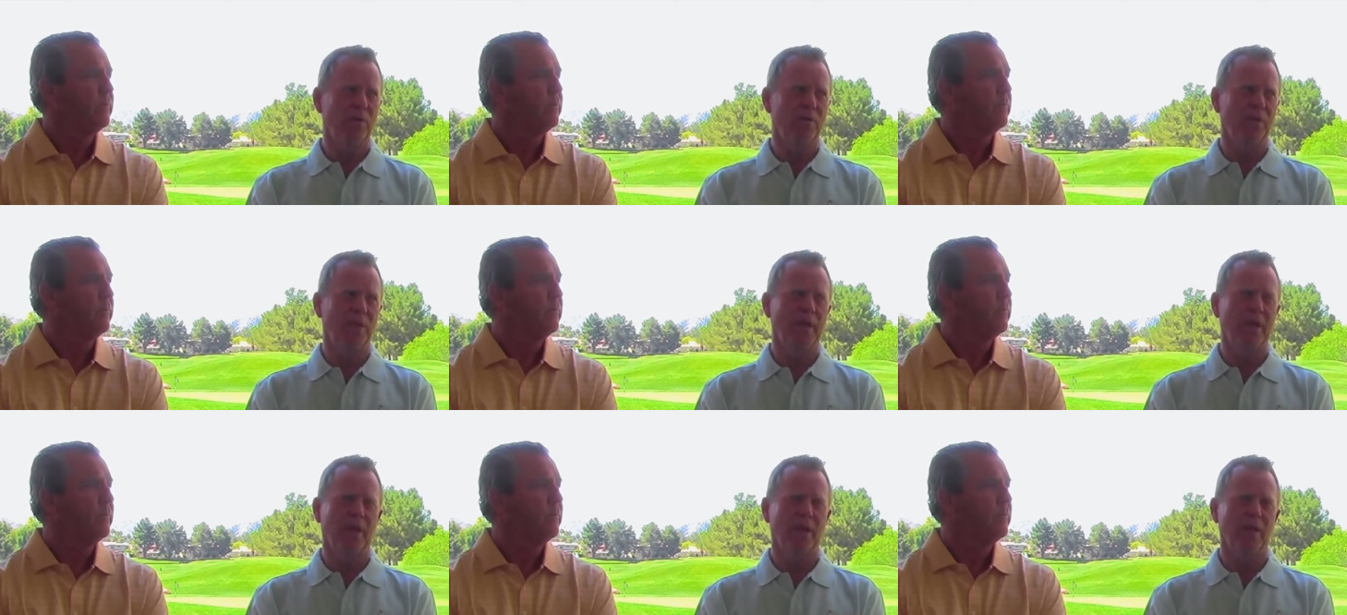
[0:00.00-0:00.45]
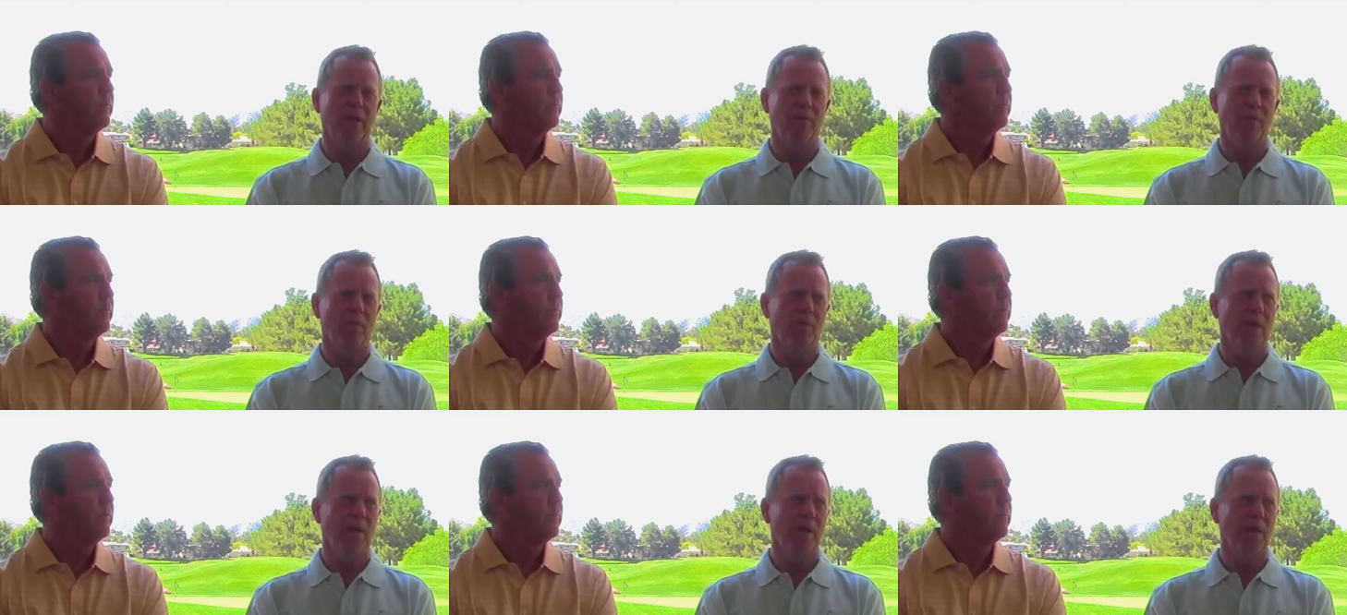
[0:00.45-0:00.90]

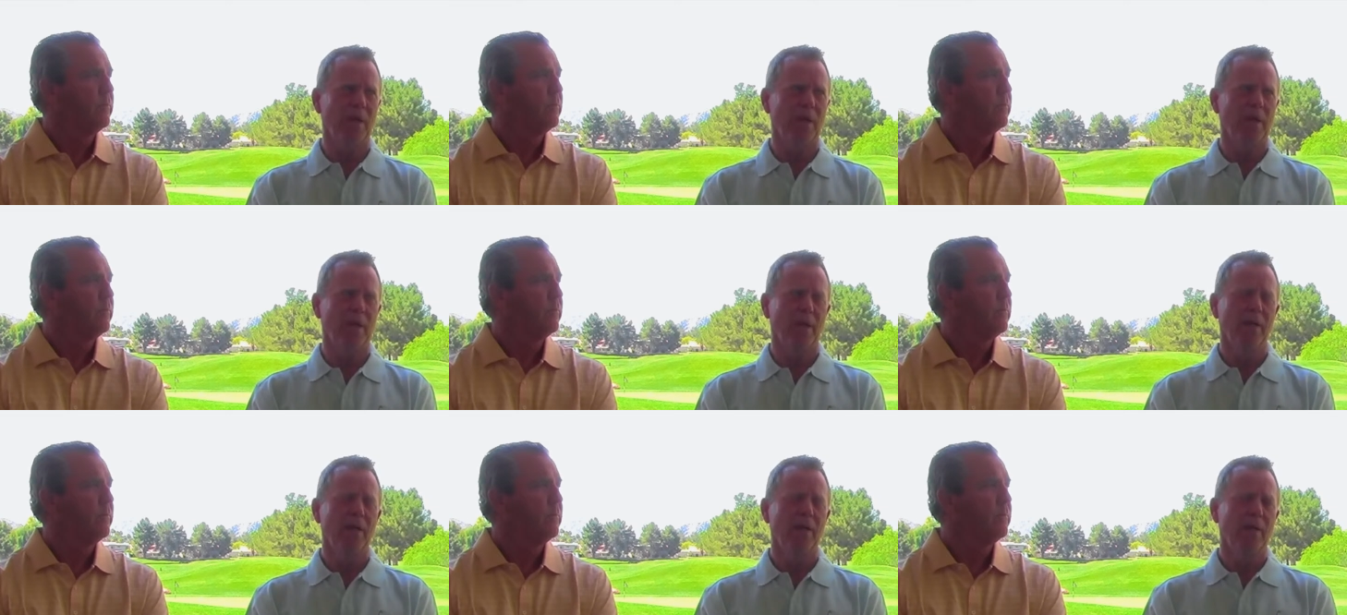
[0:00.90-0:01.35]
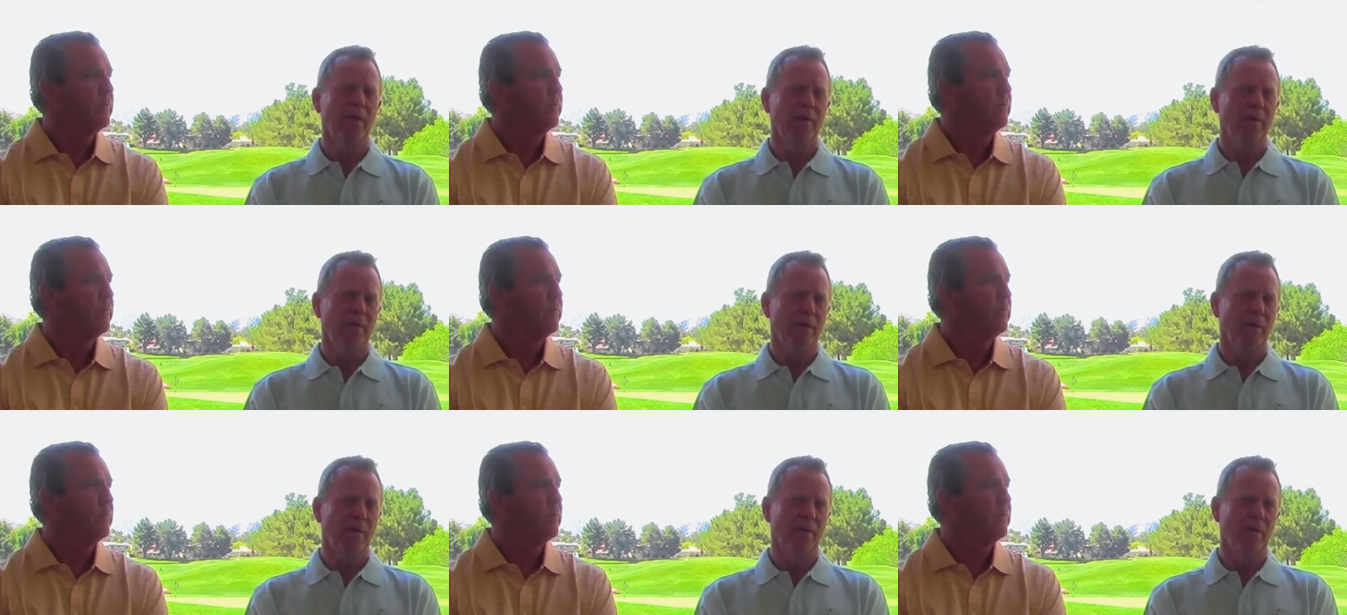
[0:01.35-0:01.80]
Speaker 1: and really,
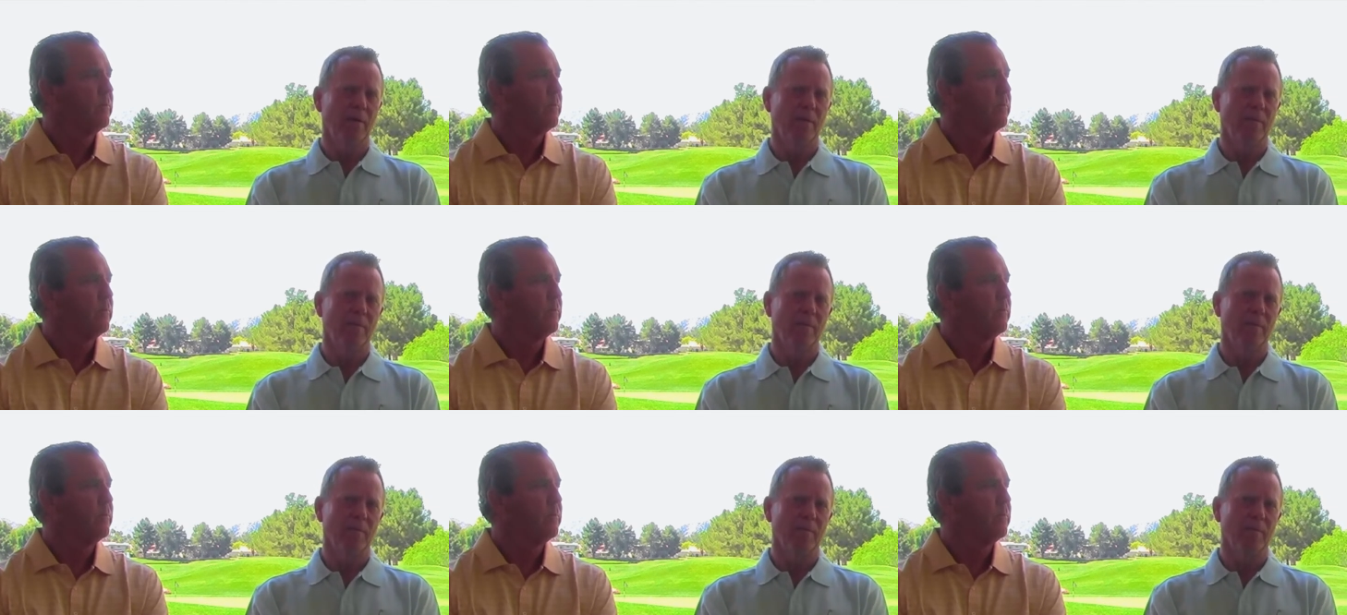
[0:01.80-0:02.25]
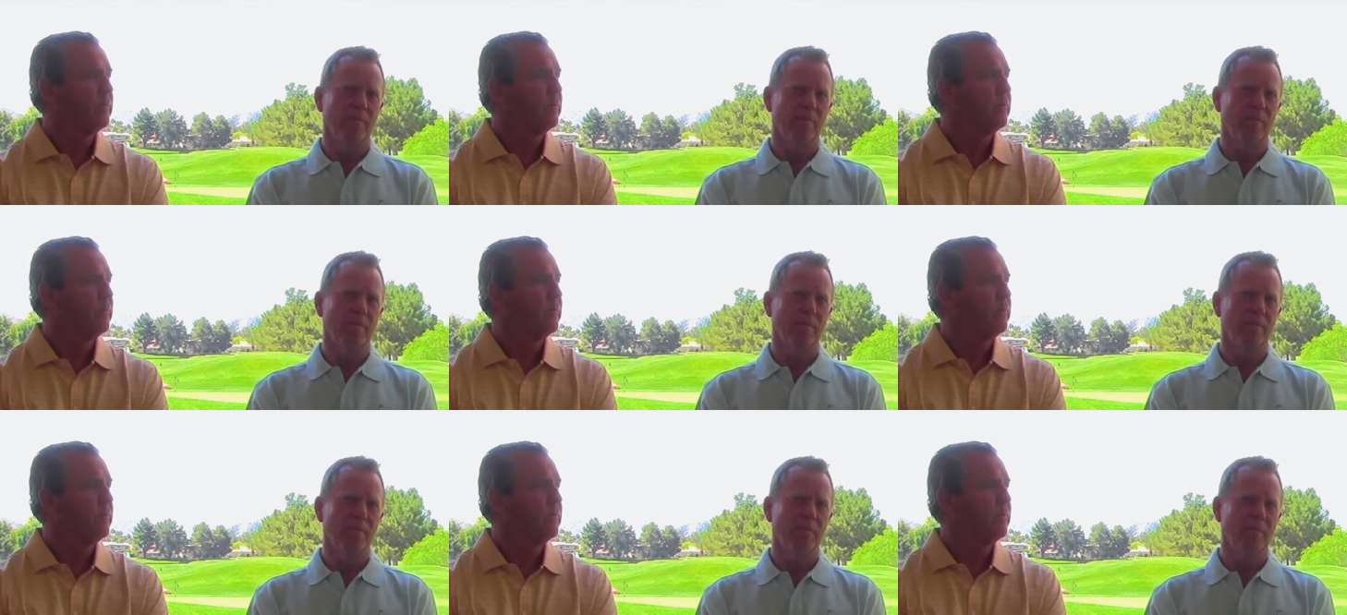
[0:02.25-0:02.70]
um,
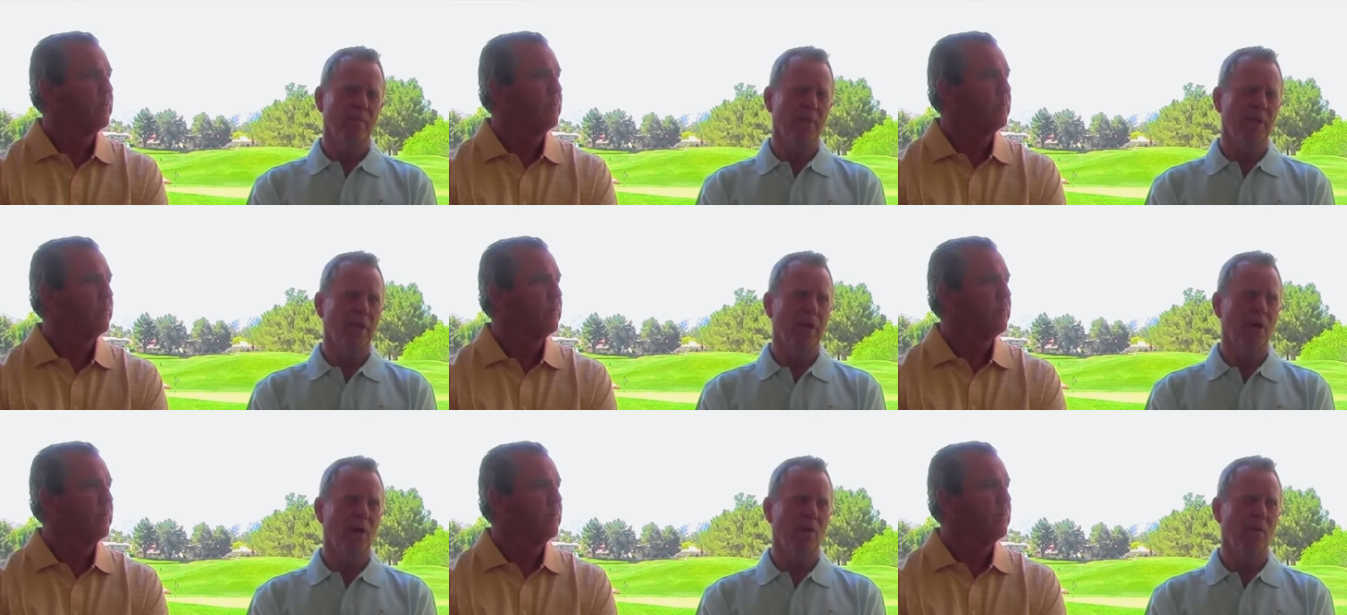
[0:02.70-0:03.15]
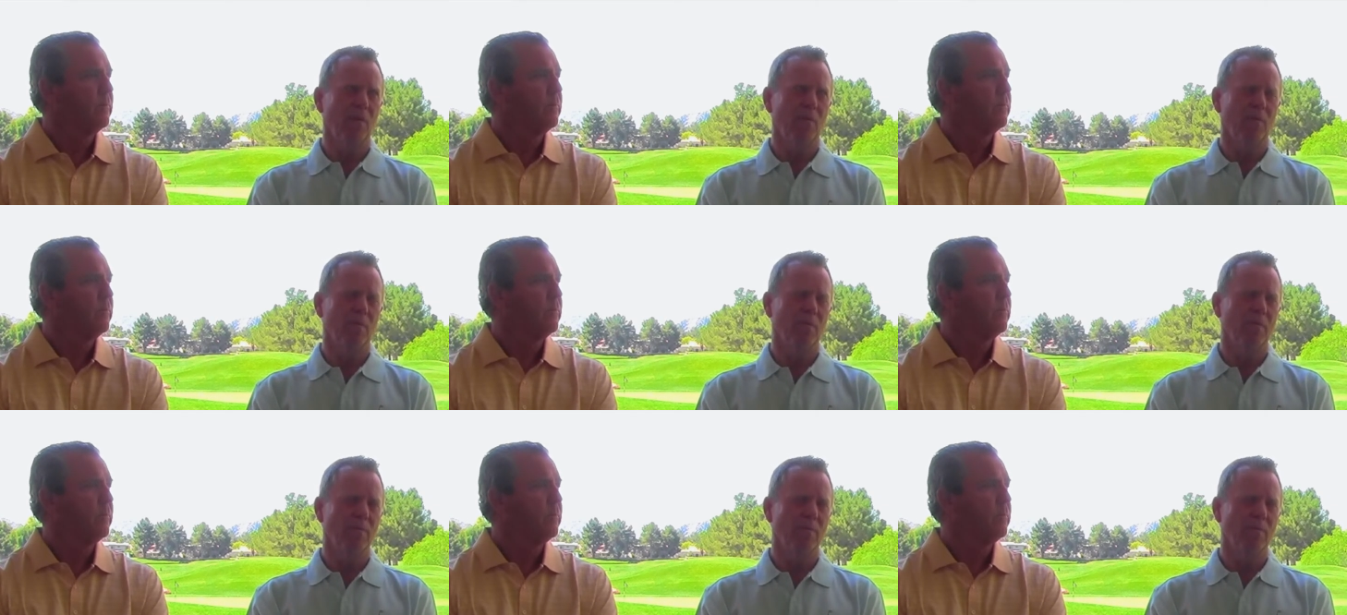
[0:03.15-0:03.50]
you know,